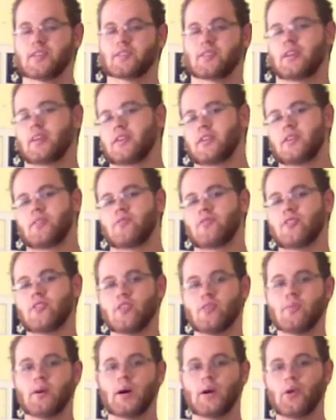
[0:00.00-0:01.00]
that don't know
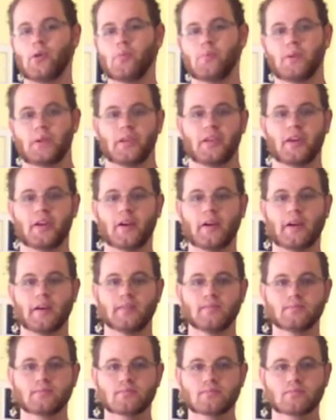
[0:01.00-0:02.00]
about open carry.
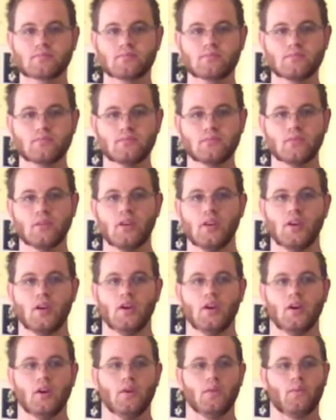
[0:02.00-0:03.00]

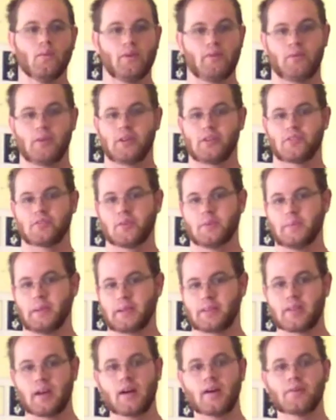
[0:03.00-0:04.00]
We went into a
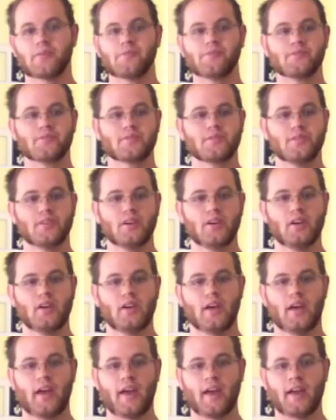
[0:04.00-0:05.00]
McDonald's,
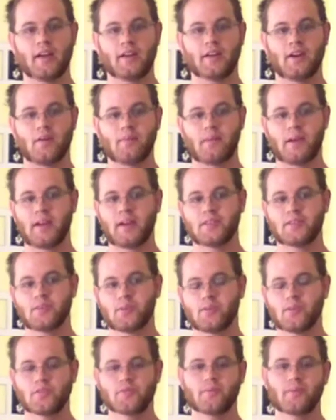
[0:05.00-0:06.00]
and a man
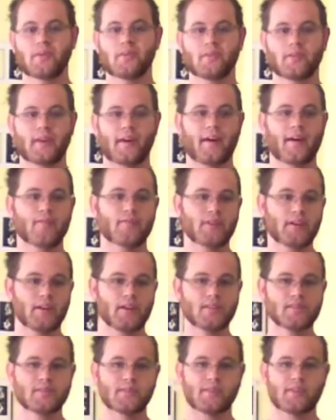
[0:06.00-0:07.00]
told us we couldn't have the
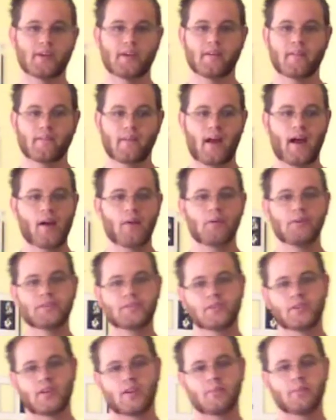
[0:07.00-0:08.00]
guns in there. I went
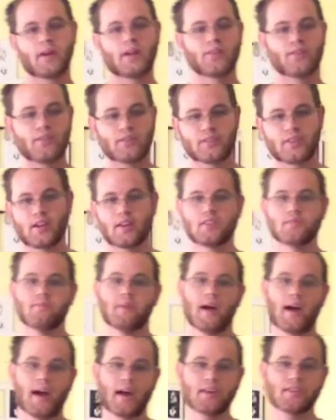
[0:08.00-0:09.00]
to him, I looked at his
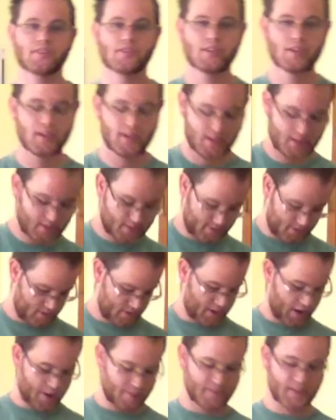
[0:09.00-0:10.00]
badge, his
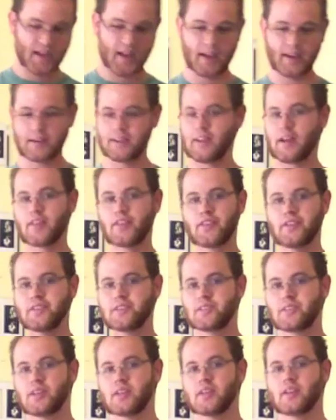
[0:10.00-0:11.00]
name tag. Nothing
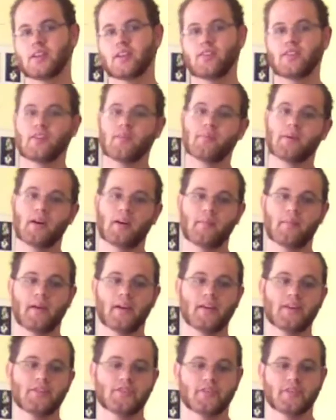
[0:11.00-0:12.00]
said anything about a
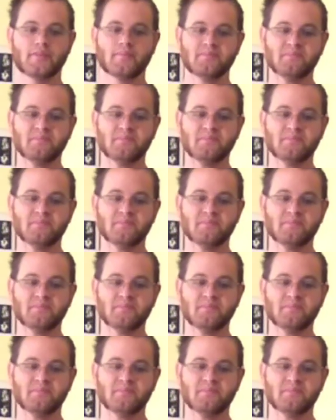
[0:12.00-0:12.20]
manager.